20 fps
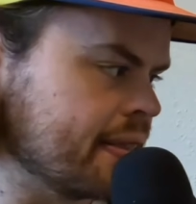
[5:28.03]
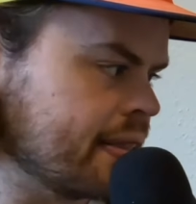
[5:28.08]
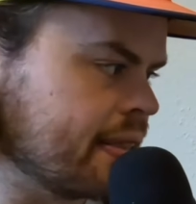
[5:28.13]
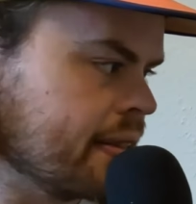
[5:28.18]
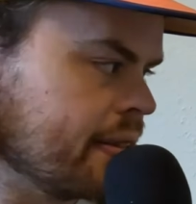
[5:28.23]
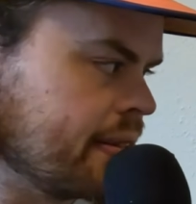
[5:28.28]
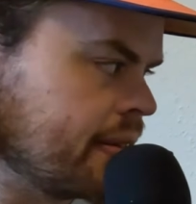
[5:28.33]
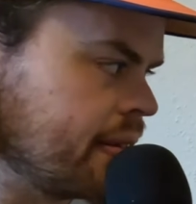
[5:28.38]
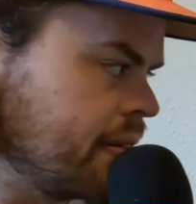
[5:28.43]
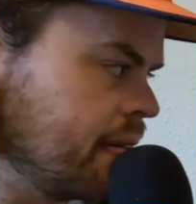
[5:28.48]

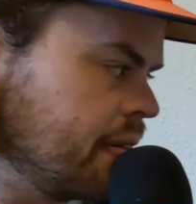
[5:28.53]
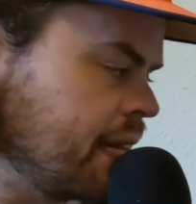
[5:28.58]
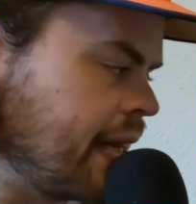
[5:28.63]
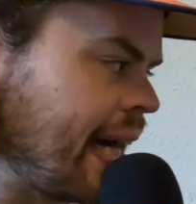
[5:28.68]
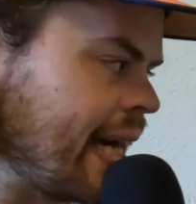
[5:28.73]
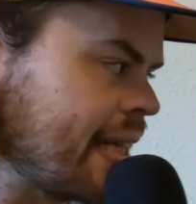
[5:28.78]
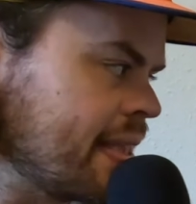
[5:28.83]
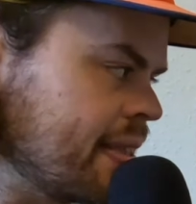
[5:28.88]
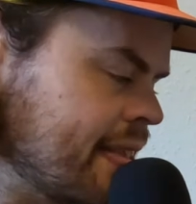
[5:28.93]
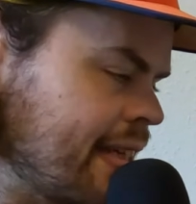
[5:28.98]
because the
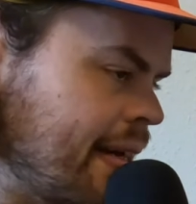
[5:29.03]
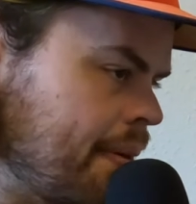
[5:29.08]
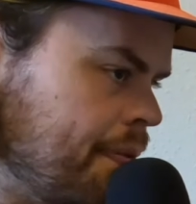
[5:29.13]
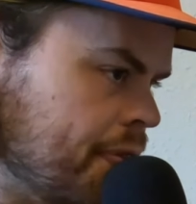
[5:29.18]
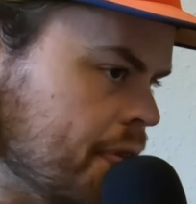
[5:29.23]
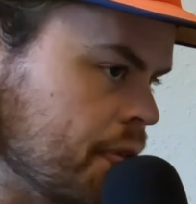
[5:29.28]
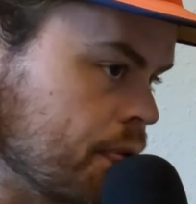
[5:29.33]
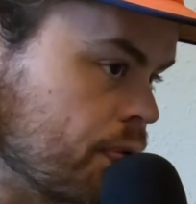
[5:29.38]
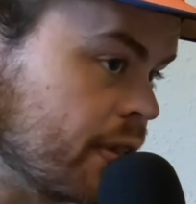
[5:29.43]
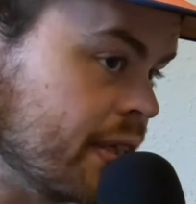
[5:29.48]
Hans Dampf
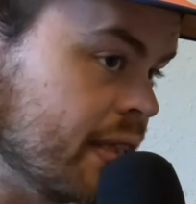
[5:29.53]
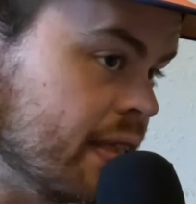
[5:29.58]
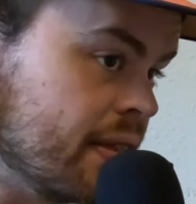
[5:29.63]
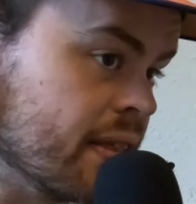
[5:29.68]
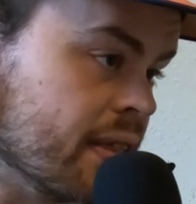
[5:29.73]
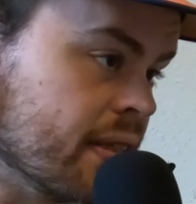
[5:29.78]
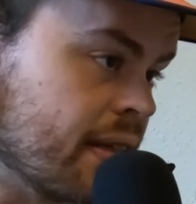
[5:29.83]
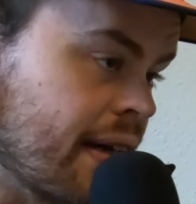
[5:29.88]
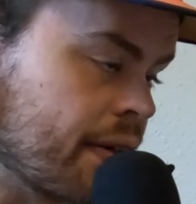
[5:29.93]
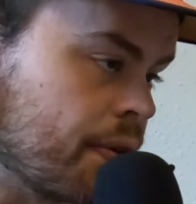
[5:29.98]
is really
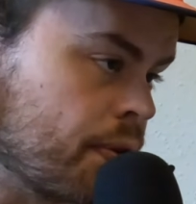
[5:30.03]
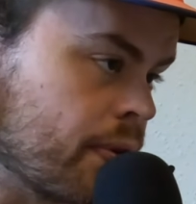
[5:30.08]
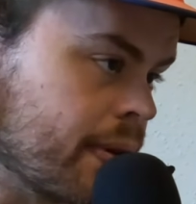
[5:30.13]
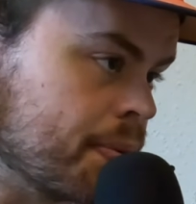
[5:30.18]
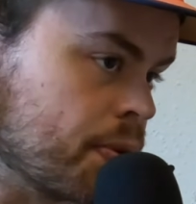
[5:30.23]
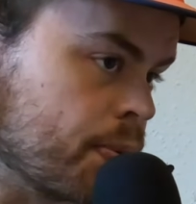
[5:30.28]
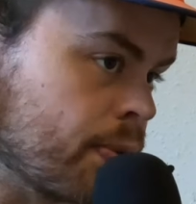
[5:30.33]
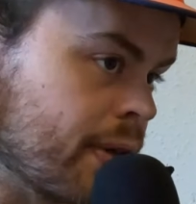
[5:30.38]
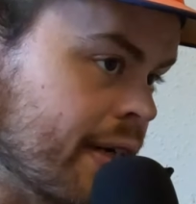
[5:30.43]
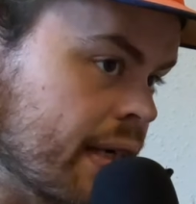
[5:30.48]
good and
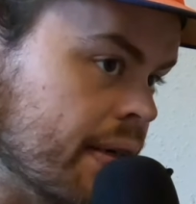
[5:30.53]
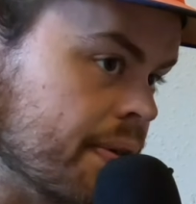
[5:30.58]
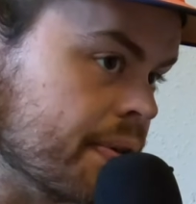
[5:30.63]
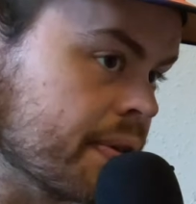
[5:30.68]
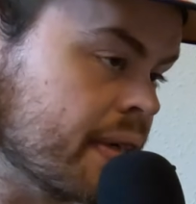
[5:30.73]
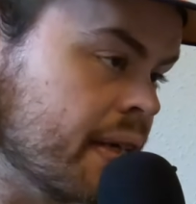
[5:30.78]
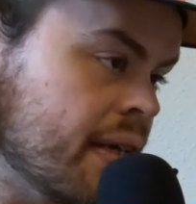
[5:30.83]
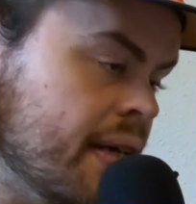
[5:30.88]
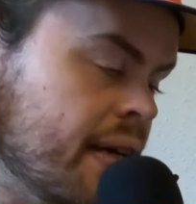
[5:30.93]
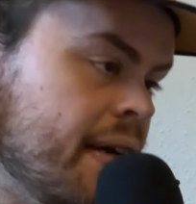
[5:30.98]
grips well.
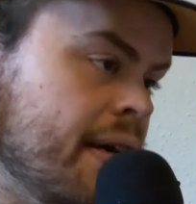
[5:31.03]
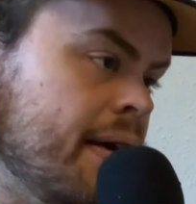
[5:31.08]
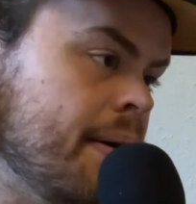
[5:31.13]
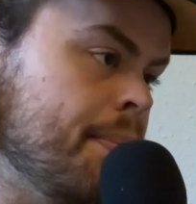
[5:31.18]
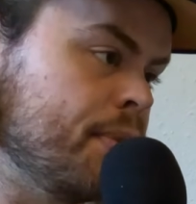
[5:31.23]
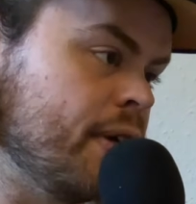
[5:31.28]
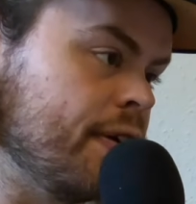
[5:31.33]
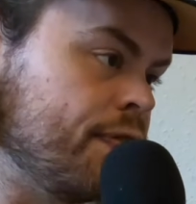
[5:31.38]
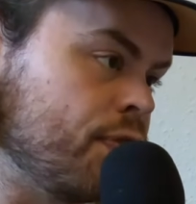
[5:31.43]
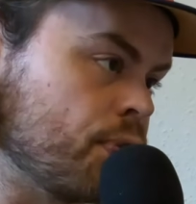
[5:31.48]

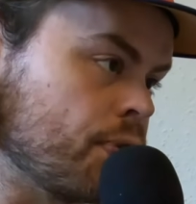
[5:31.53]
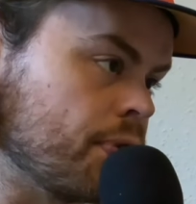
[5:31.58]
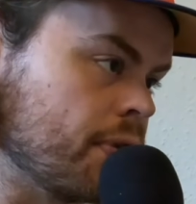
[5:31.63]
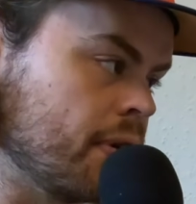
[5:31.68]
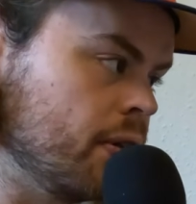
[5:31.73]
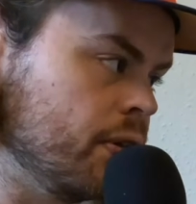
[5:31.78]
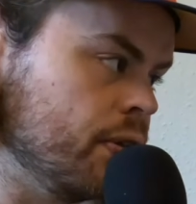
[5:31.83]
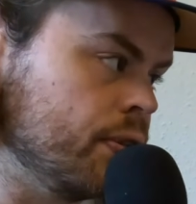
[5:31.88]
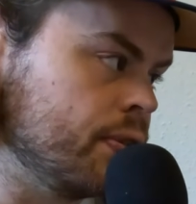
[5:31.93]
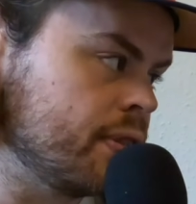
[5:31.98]
But if you're on
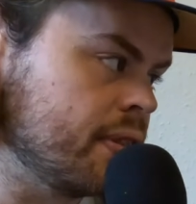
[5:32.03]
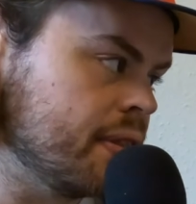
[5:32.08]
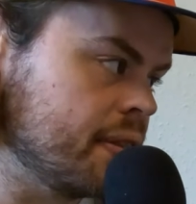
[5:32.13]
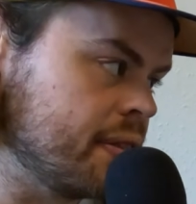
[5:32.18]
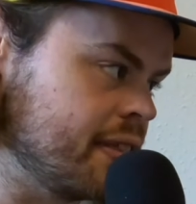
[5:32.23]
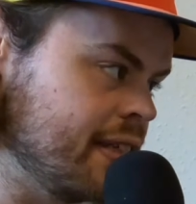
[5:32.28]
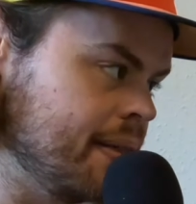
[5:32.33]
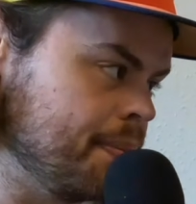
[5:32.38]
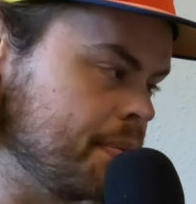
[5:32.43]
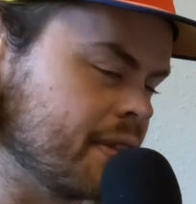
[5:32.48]
loose,
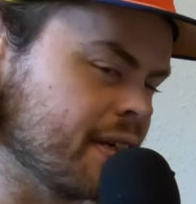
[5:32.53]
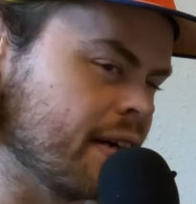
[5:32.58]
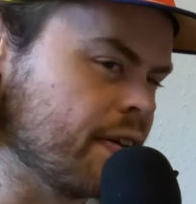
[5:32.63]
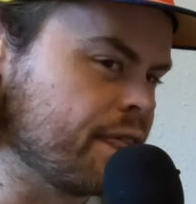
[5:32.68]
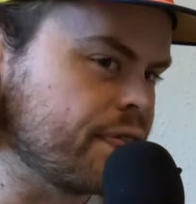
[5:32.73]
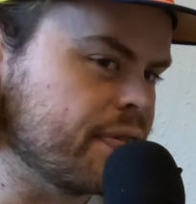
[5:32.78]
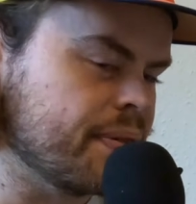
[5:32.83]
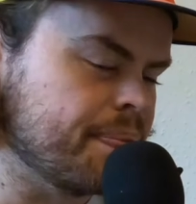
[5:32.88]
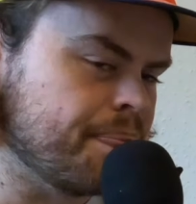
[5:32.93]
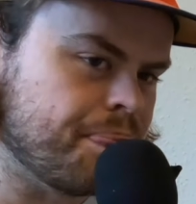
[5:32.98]
steep stuff,